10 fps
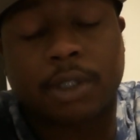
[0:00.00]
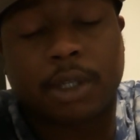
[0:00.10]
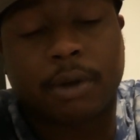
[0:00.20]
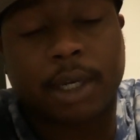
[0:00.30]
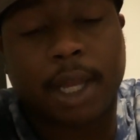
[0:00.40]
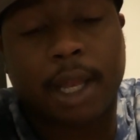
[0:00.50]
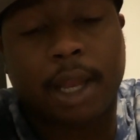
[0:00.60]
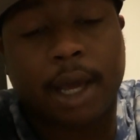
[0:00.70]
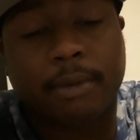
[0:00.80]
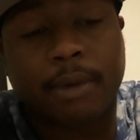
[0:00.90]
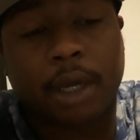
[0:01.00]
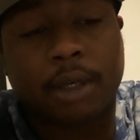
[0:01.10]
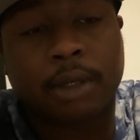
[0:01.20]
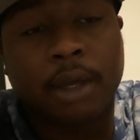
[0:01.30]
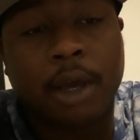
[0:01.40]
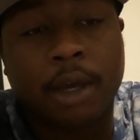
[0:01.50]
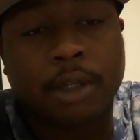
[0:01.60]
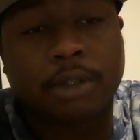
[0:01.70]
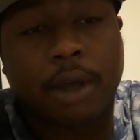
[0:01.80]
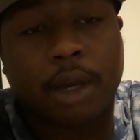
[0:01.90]
So hit that like button,
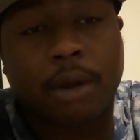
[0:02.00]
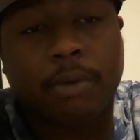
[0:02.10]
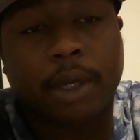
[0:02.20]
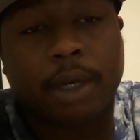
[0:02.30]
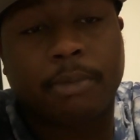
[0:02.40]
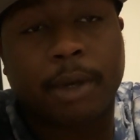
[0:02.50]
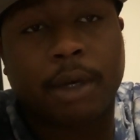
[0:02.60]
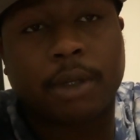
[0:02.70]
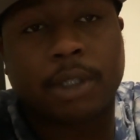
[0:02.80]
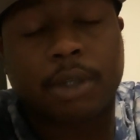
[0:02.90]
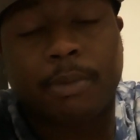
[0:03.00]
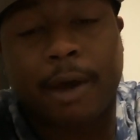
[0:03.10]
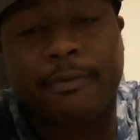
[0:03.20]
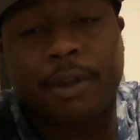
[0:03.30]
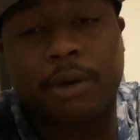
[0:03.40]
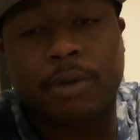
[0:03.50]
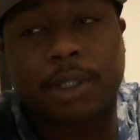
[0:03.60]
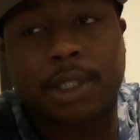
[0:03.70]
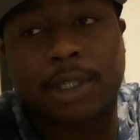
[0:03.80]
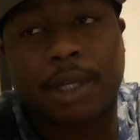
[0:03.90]
so I know we in the building. So my
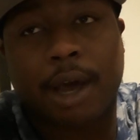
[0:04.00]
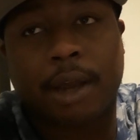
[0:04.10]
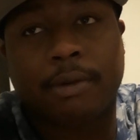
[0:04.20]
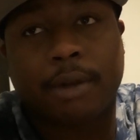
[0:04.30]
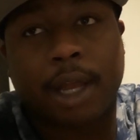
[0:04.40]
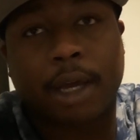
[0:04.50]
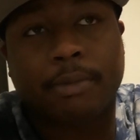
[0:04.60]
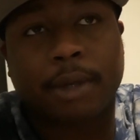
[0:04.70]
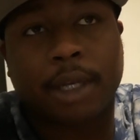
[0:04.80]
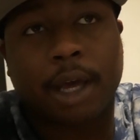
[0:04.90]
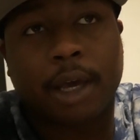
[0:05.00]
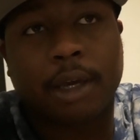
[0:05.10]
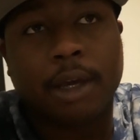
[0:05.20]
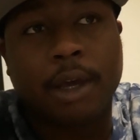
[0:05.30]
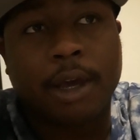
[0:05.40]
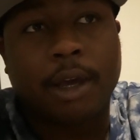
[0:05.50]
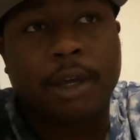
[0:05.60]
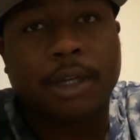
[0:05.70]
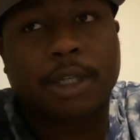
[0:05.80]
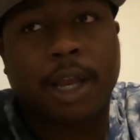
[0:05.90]
viewers has kind of like been like,
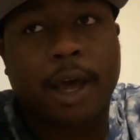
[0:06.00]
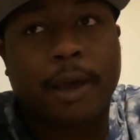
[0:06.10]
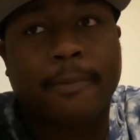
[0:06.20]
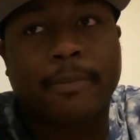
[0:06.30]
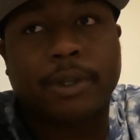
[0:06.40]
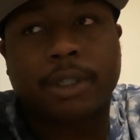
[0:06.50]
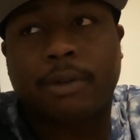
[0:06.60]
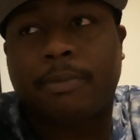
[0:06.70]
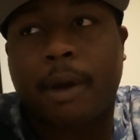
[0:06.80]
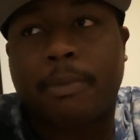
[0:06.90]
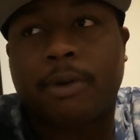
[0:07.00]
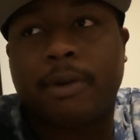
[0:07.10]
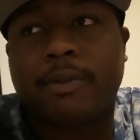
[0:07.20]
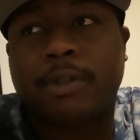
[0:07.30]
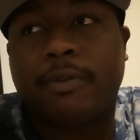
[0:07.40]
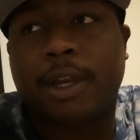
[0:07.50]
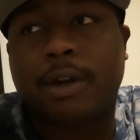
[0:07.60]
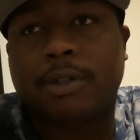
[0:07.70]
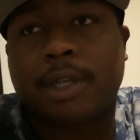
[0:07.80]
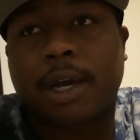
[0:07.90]
it's like my previous
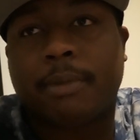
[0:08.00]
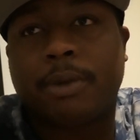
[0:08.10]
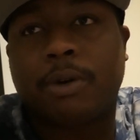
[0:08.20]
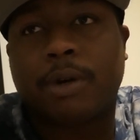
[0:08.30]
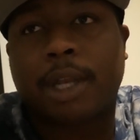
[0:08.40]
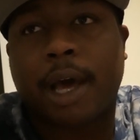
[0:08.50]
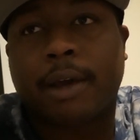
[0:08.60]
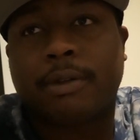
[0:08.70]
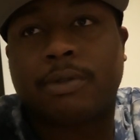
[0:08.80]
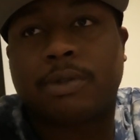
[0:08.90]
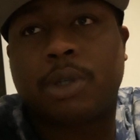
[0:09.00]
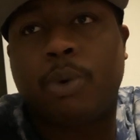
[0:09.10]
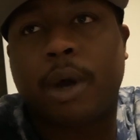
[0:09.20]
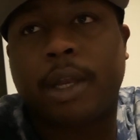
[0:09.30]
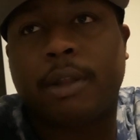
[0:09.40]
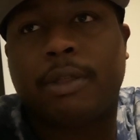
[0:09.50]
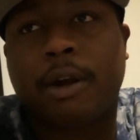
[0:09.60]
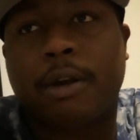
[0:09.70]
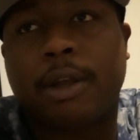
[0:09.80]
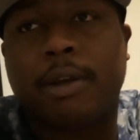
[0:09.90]
videos, like I'm doing like 20,
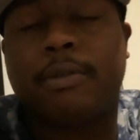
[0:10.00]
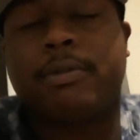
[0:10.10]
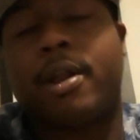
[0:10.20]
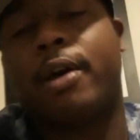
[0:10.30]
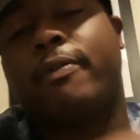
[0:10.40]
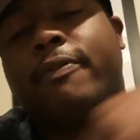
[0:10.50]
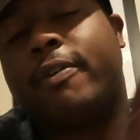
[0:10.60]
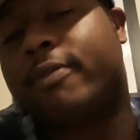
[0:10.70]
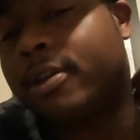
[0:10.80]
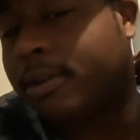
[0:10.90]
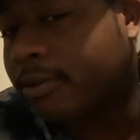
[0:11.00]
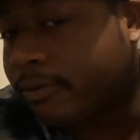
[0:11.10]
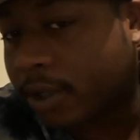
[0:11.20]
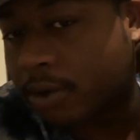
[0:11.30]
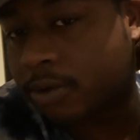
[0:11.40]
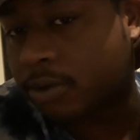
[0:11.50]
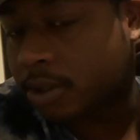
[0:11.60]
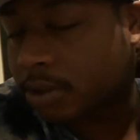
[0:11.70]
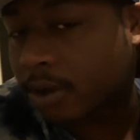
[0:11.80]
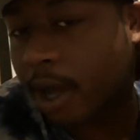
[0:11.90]
30, like 50
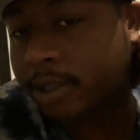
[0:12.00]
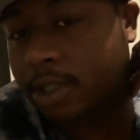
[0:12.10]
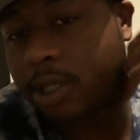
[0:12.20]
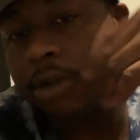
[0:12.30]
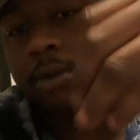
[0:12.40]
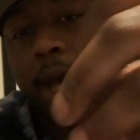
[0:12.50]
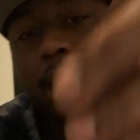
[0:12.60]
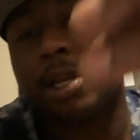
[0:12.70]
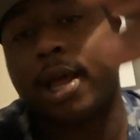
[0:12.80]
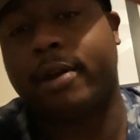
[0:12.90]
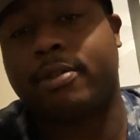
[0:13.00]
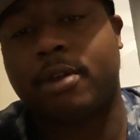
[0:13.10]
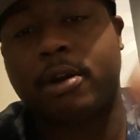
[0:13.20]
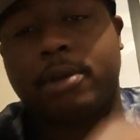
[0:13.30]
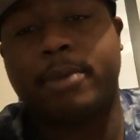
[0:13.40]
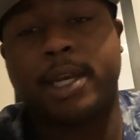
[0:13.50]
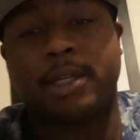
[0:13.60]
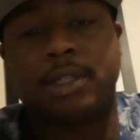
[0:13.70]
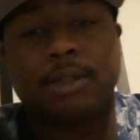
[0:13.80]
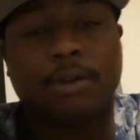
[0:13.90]
views. You know, I used to do that in like 30
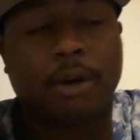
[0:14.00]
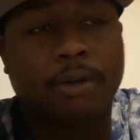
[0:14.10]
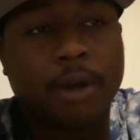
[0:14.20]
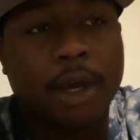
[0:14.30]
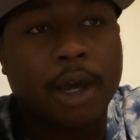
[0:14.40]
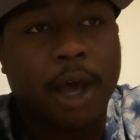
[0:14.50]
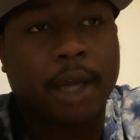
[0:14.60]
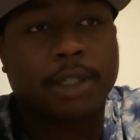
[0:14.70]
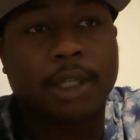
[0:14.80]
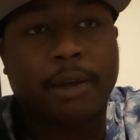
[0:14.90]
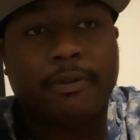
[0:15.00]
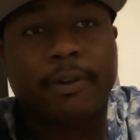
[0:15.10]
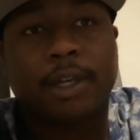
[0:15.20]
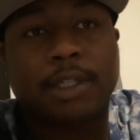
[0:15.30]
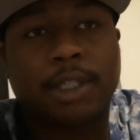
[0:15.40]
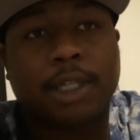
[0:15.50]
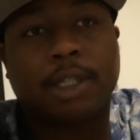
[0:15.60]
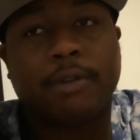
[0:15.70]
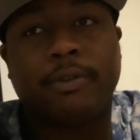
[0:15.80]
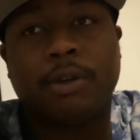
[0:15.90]
minutes. You know. I used to get 50,
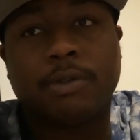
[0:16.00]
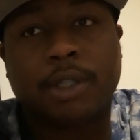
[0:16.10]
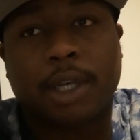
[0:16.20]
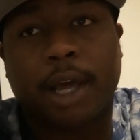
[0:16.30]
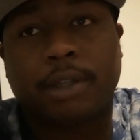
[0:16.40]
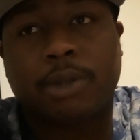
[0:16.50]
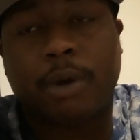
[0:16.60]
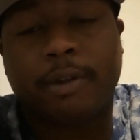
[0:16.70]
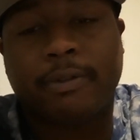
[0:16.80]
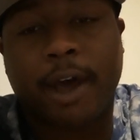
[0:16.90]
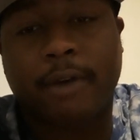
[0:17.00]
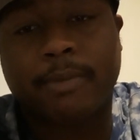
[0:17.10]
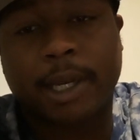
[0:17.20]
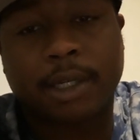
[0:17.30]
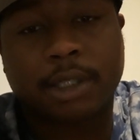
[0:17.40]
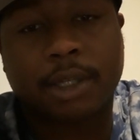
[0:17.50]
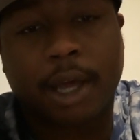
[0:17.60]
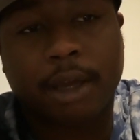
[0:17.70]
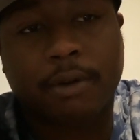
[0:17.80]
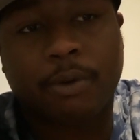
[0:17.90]
60 views in like 25 minutes,
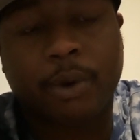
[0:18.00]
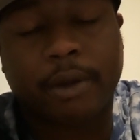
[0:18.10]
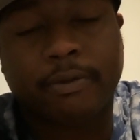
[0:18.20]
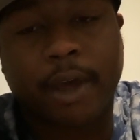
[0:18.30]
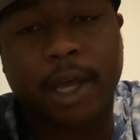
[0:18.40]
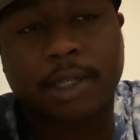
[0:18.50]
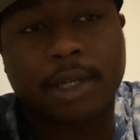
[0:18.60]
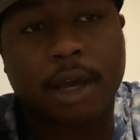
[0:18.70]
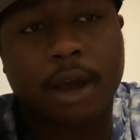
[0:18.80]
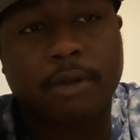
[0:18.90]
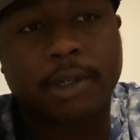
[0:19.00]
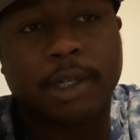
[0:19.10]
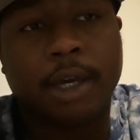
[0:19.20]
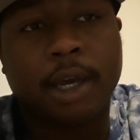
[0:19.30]
like quick, fast, in a hurry.